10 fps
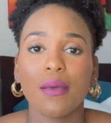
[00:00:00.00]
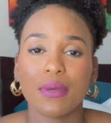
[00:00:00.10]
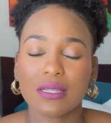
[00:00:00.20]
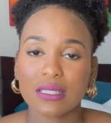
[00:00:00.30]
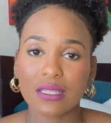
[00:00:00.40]

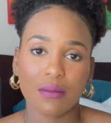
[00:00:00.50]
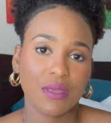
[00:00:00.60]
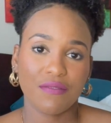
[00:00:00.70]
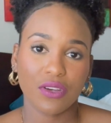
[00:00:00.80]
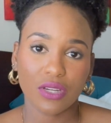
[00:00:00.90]
because it's going to
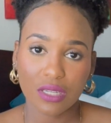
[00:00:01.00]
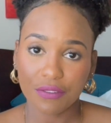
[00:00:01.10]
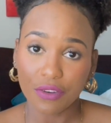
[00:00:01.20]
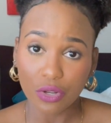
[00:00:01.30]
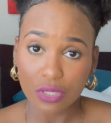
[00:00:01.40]
be very
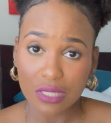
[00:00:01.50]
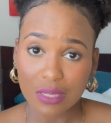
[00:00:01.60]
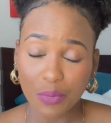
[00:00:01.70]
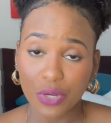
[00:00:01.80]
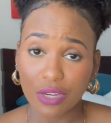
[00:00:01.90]
difficult to
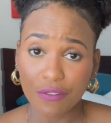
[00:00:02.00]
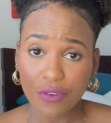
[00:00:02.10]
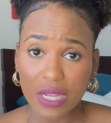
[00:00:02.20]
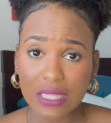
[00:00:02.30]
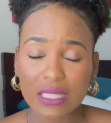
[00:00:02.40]
support your
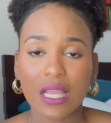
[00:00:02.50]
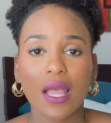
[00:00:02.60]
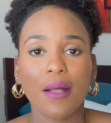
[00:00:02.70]
friends.